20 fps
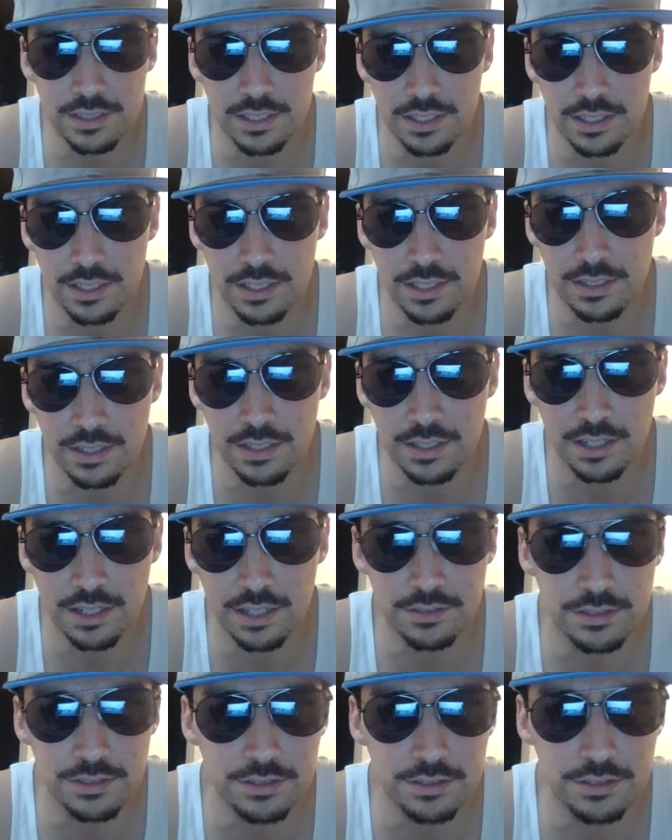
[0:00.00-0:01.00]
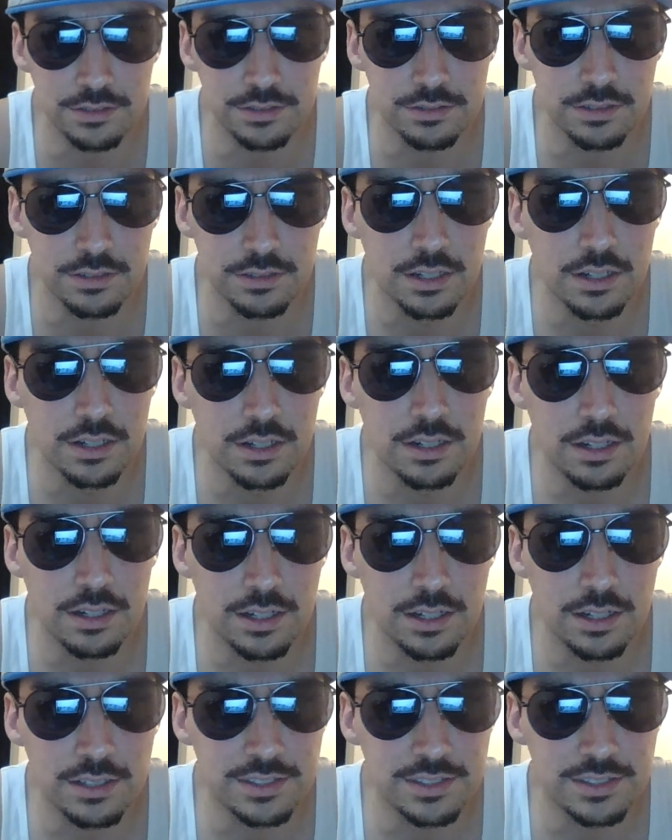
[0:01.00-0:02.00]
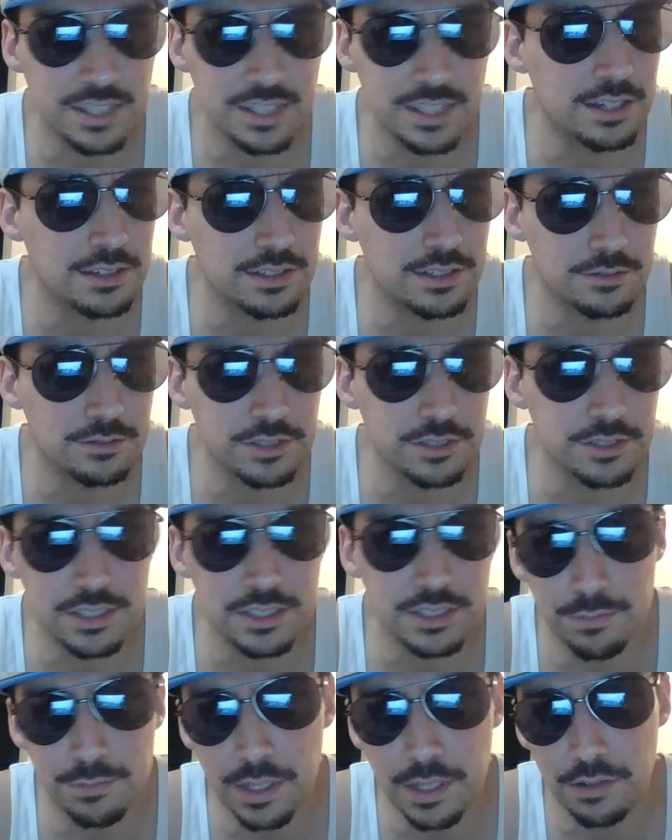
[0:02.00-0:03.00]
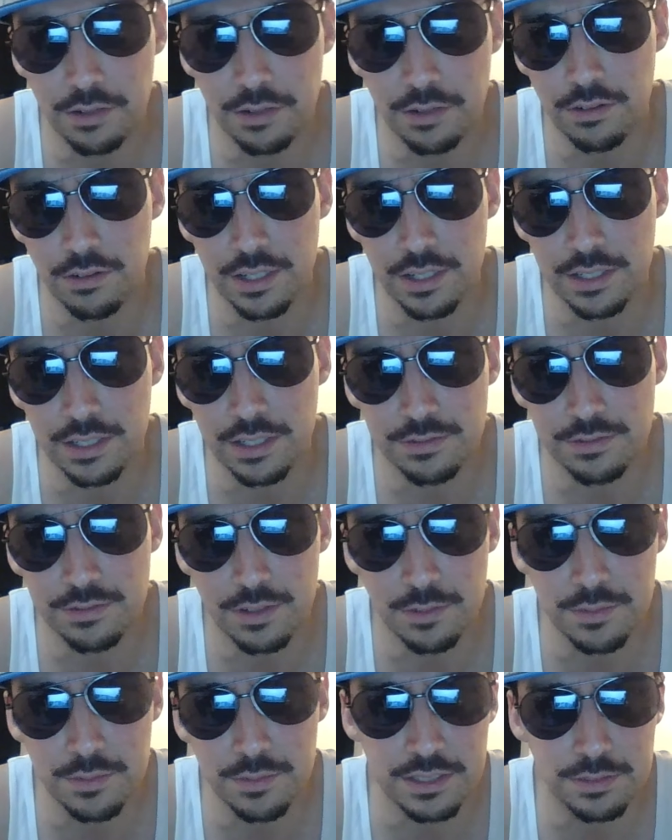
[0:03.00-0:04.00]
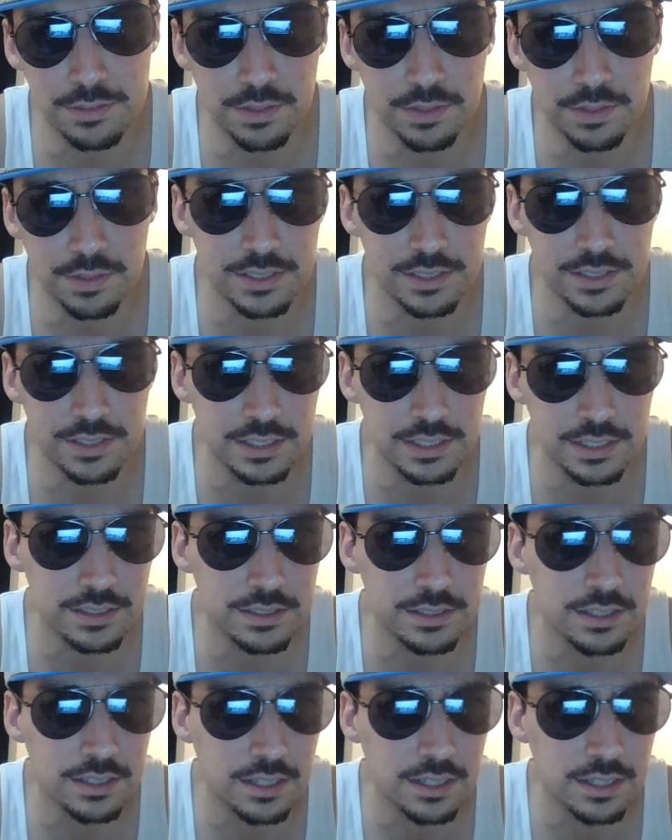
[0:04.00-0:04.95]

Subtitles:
and how to send and receive Bitcoin from these places,